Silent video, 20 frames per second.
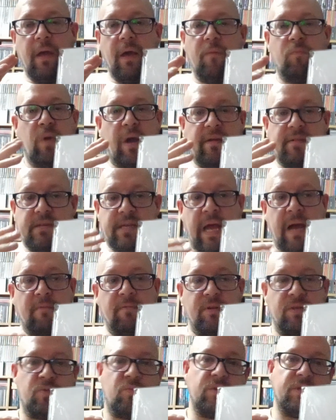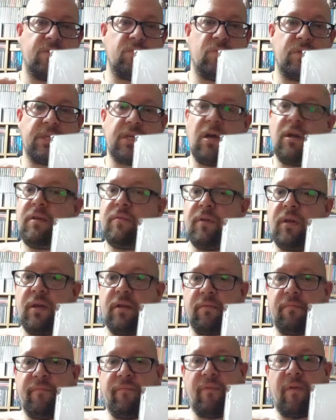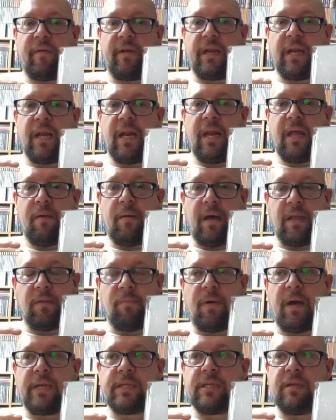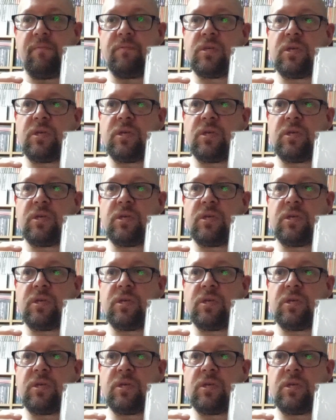whereas ours was kind of like very clearly about the passing of